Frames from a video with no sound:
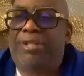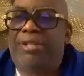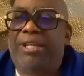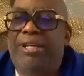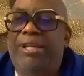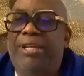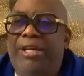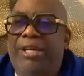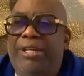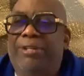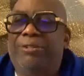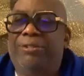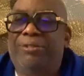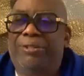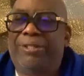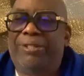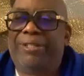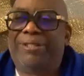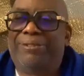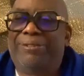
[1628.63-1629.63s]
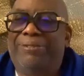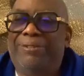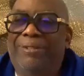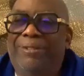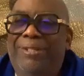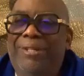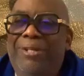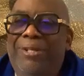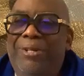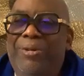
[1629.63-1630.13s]
Yeah.
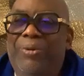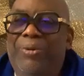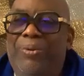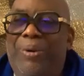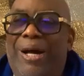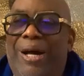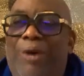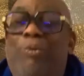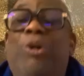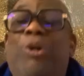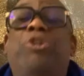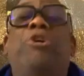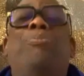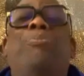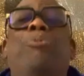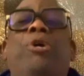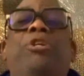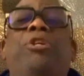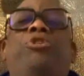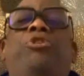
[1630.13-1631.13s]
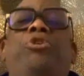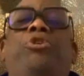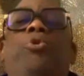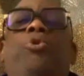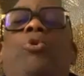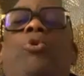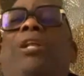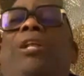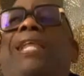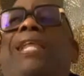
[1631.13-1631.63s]
Wow. Well,
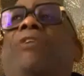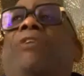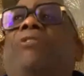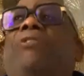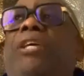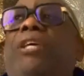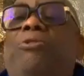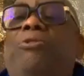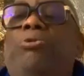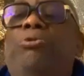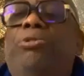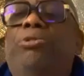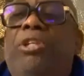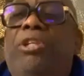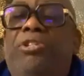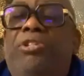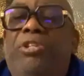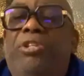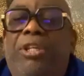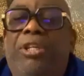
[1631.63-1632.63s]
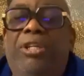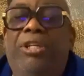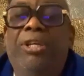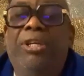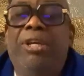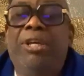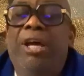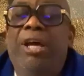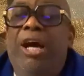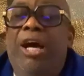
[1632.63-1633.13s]
you all out there who's listening,
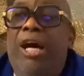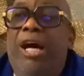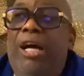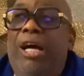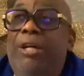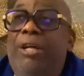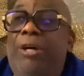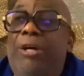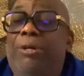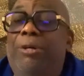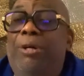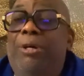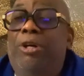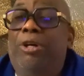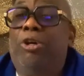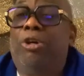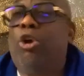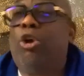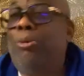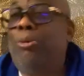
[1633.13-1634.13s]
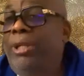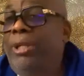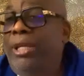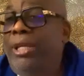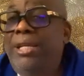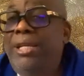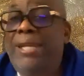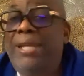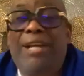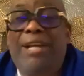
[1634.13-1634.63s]

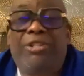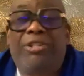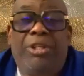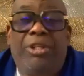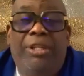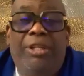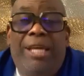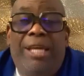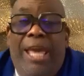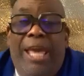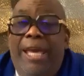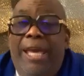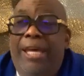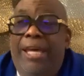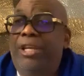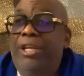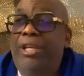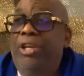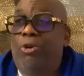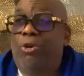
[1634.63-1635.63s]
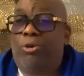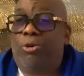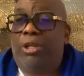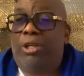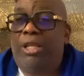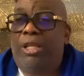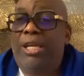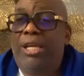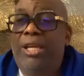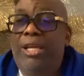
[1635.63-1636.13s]
globally, nationally, and
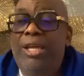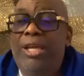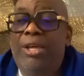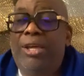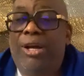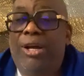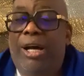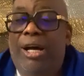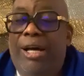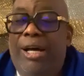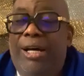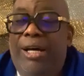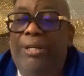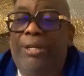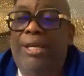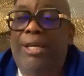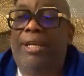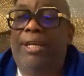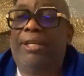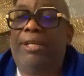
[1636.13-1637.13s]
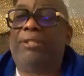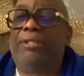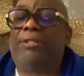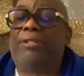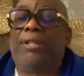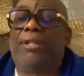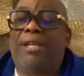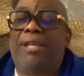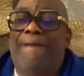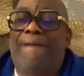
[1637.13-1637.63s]
locally, it
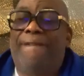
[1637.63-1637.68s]
is